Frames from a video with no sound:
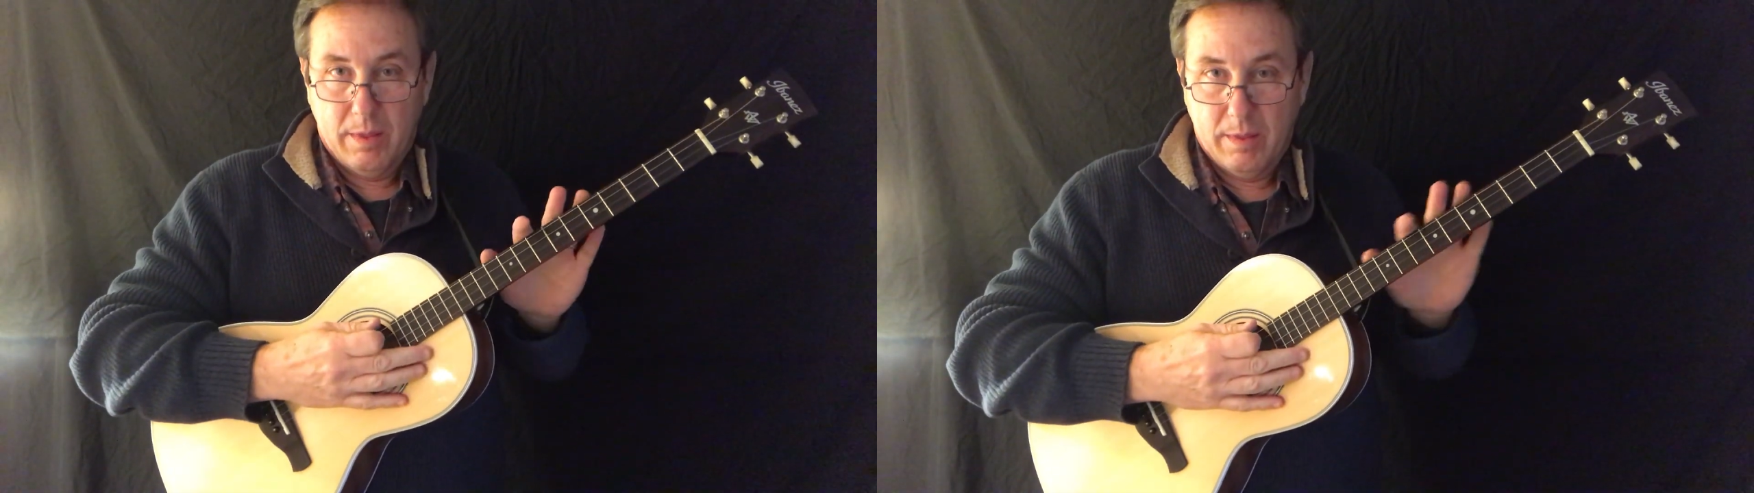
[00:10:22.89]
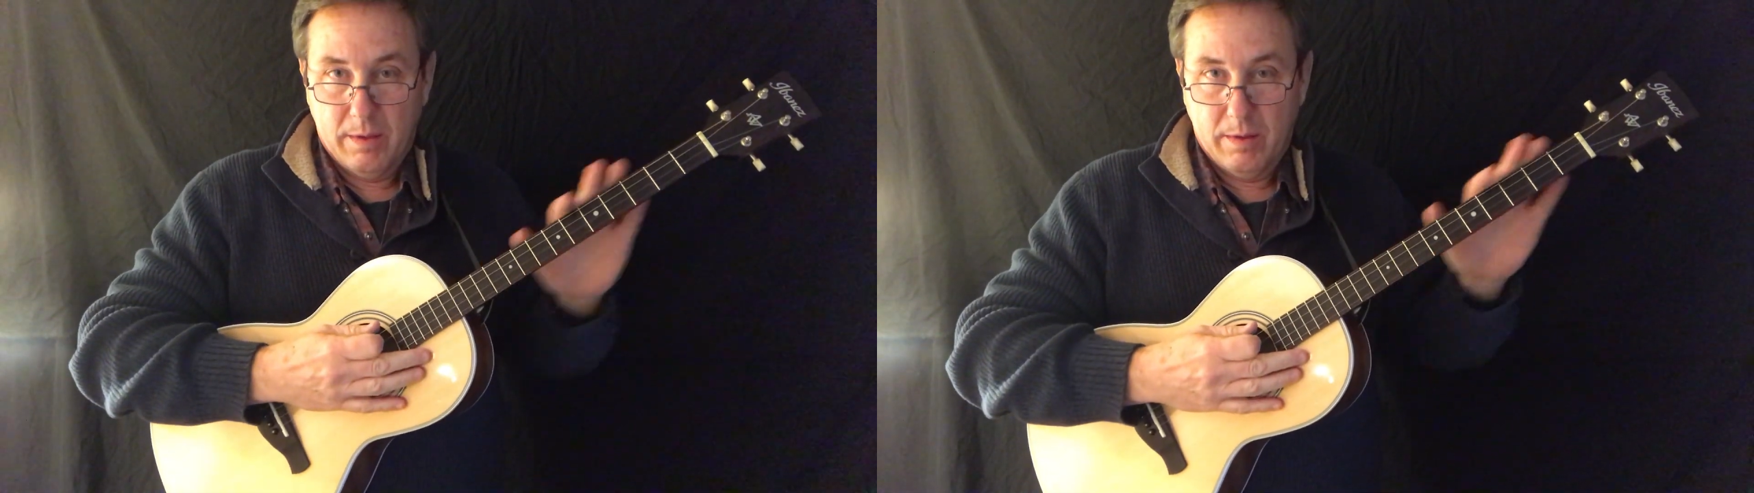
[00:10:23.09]

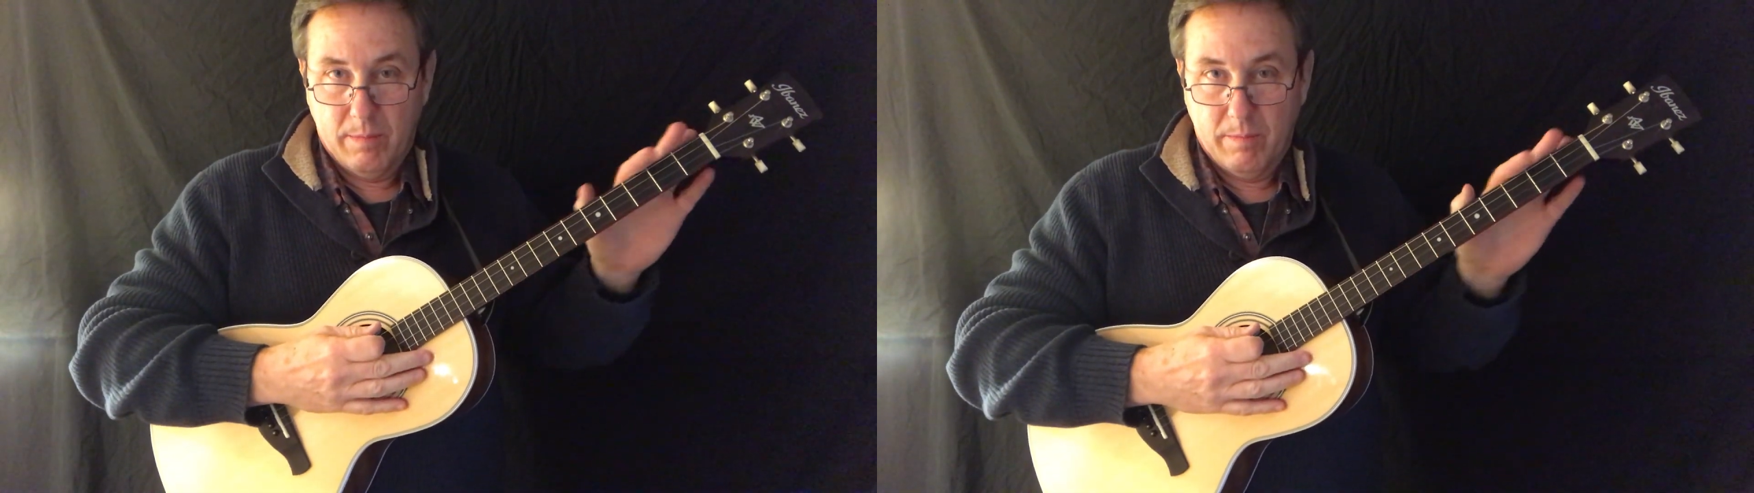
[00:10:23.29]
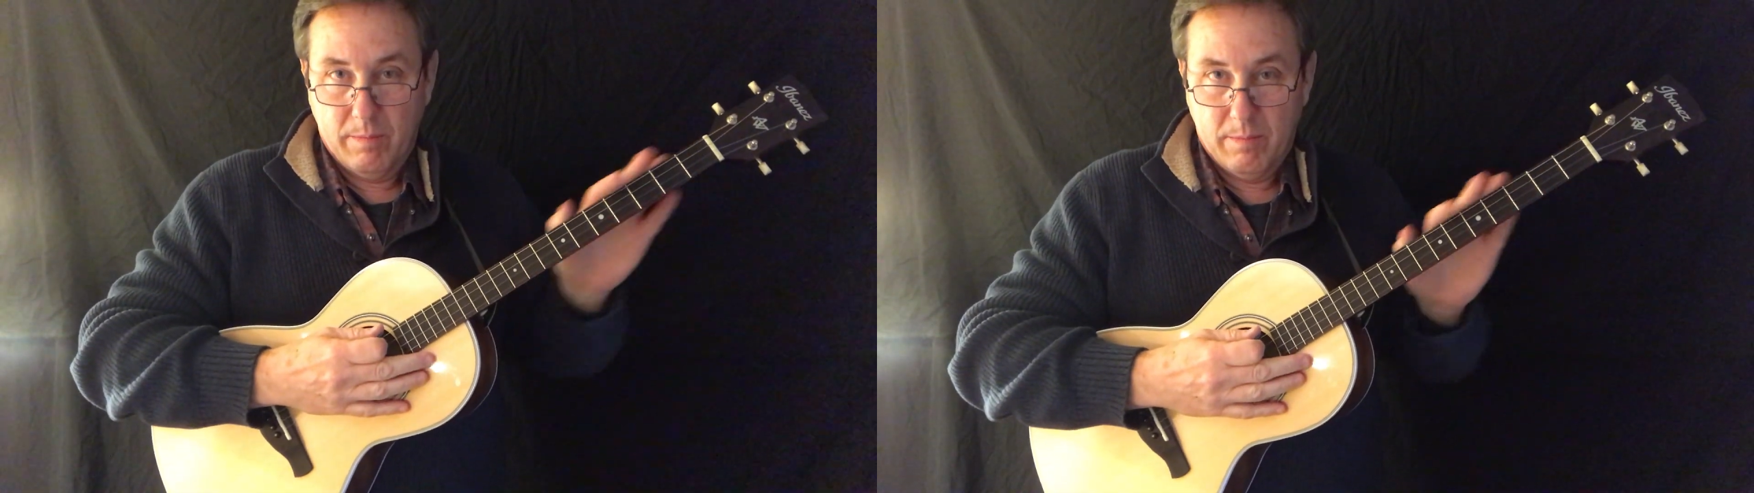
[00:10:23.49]
the
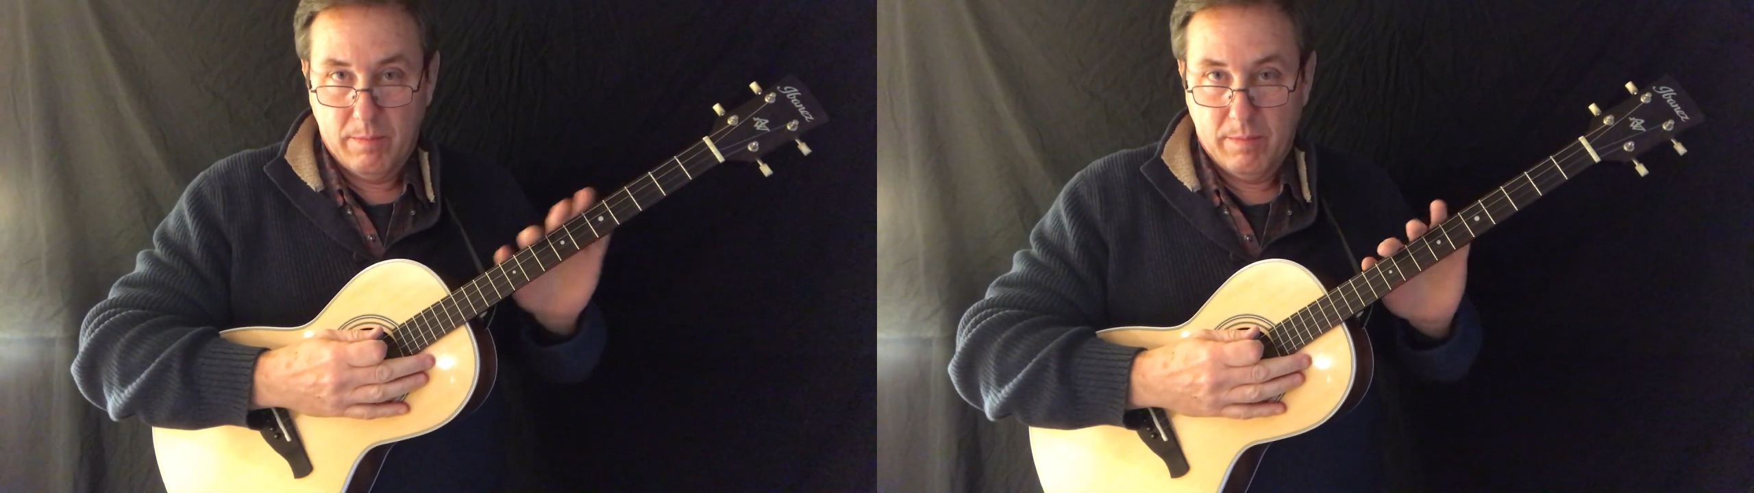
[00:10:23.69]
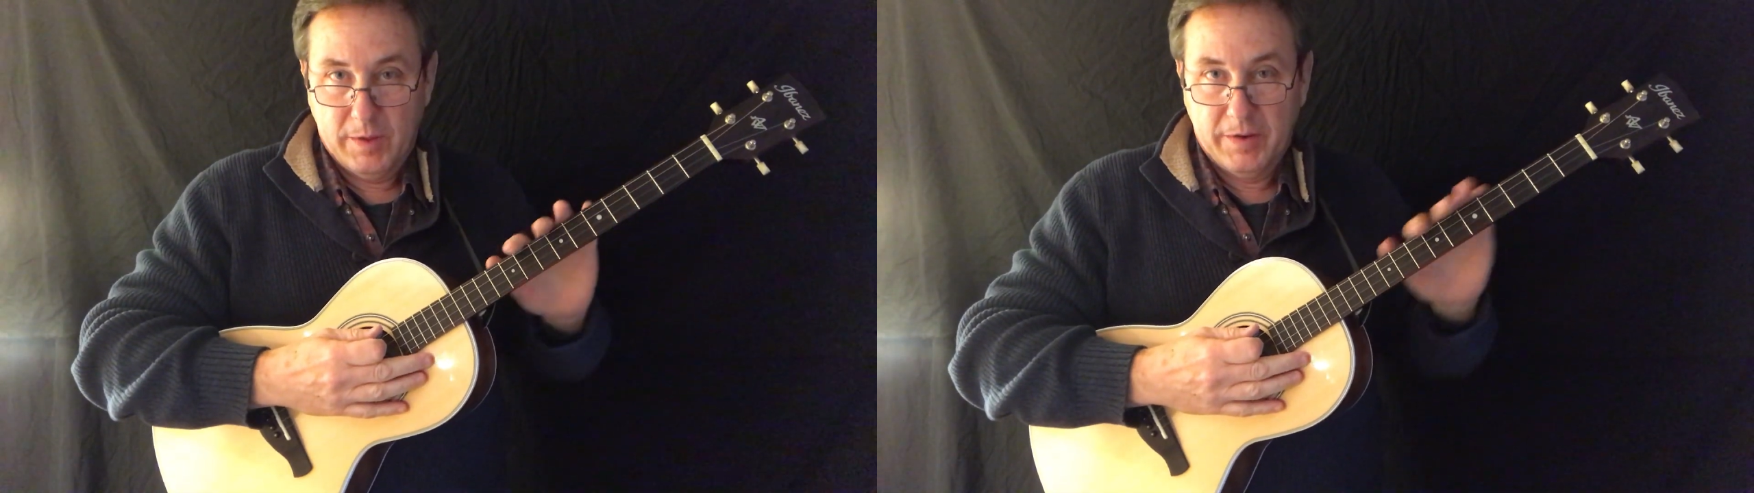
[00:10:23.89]

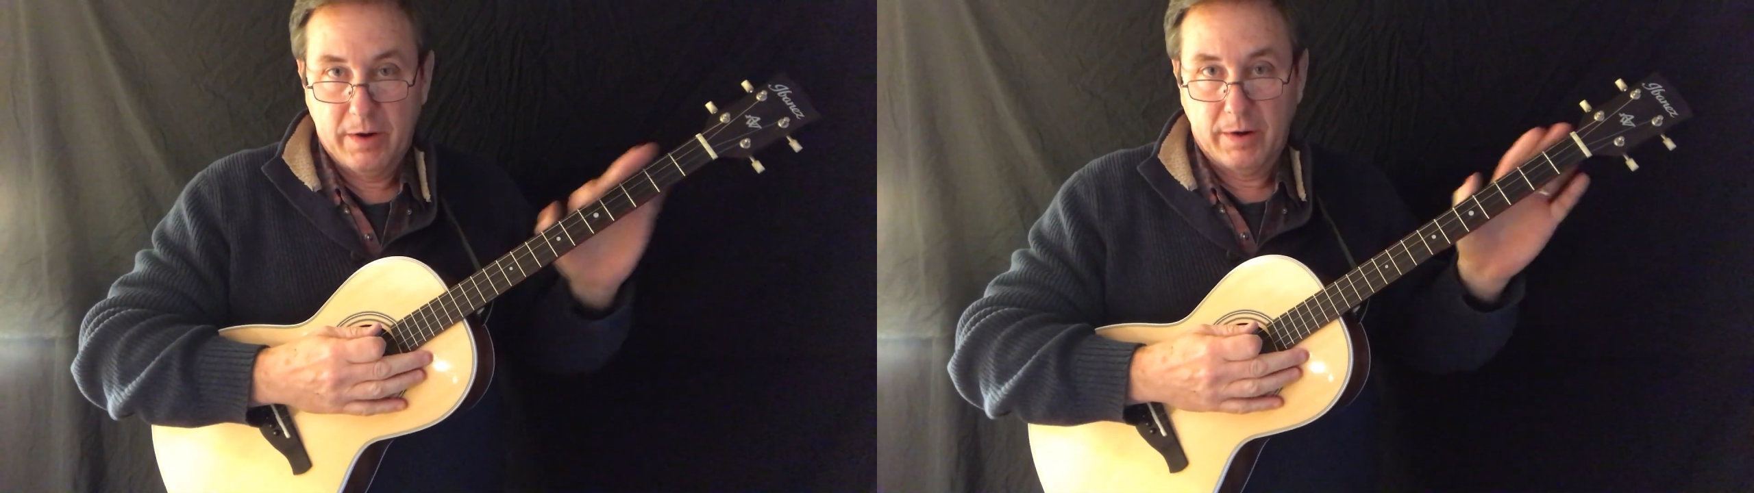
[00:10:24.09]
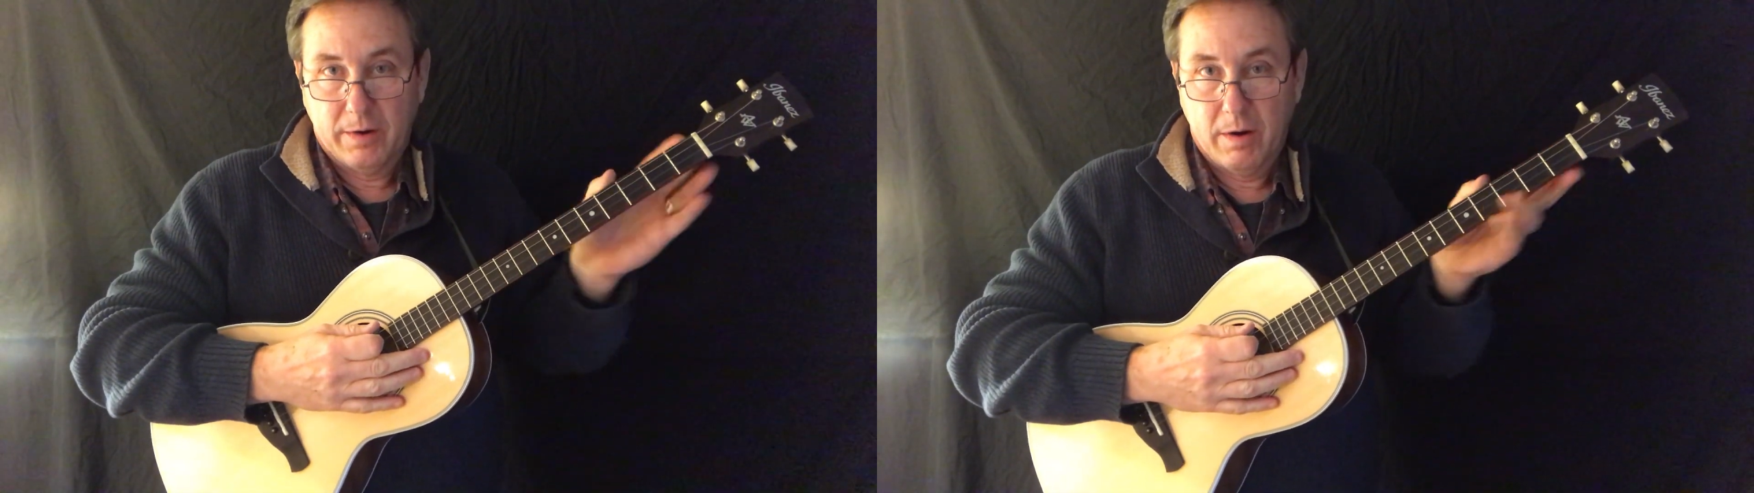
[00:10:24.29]

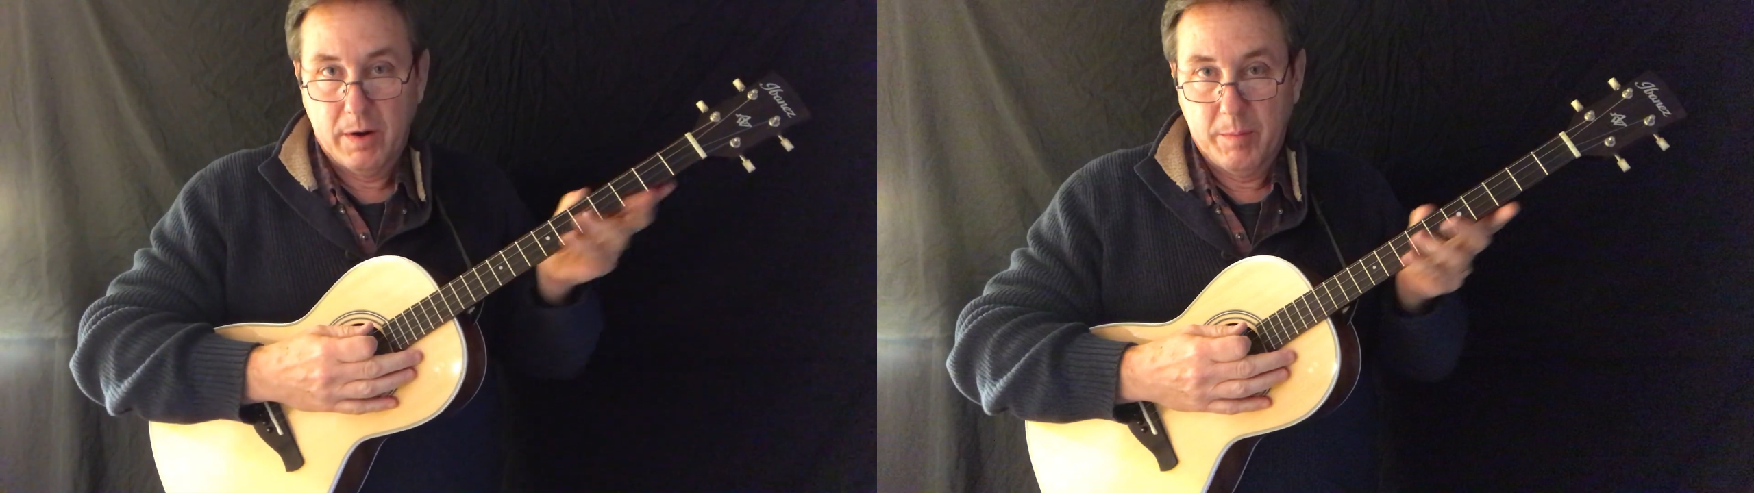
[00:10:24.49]
tenor guitar and the